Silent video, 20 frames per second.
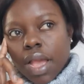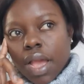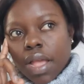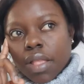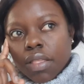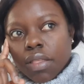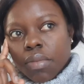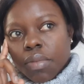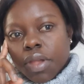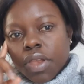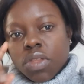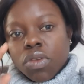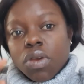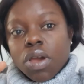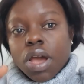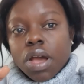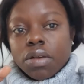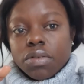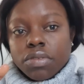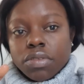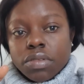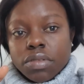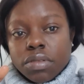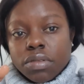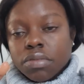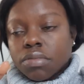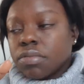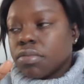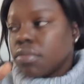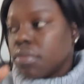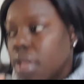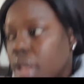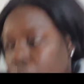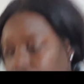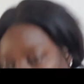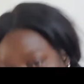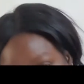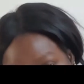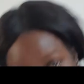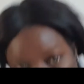Guys, in my new house,
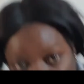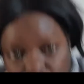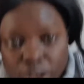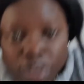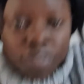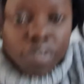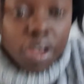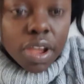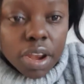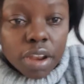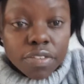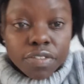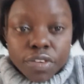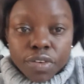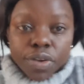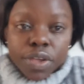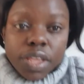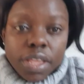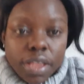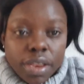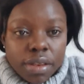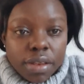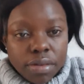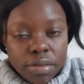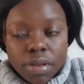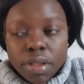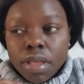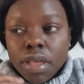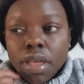I need to have underfloor heating.